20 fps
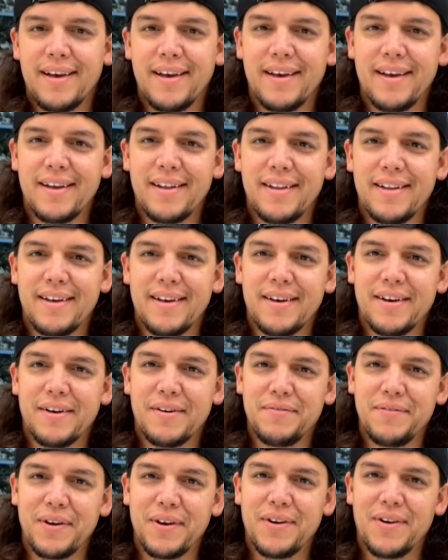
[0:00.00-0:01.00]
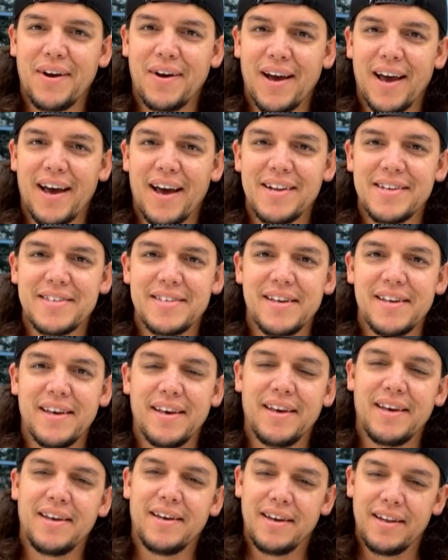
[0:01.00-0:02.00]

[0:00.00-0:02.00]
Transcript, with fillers: and uh, figure out how to sing.